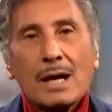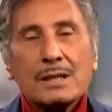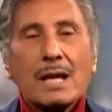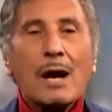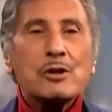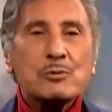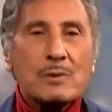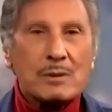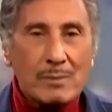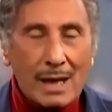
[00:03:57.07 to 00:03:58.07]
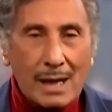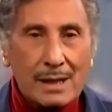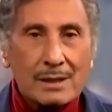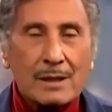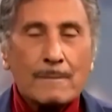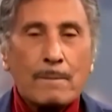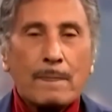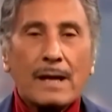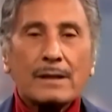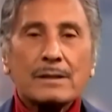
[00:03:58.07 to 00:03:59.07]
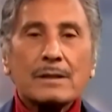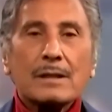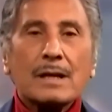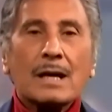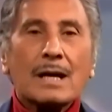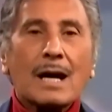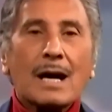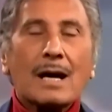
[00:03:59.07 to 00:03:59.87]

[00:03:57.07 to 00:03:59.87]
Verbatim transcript: announcement made that uh,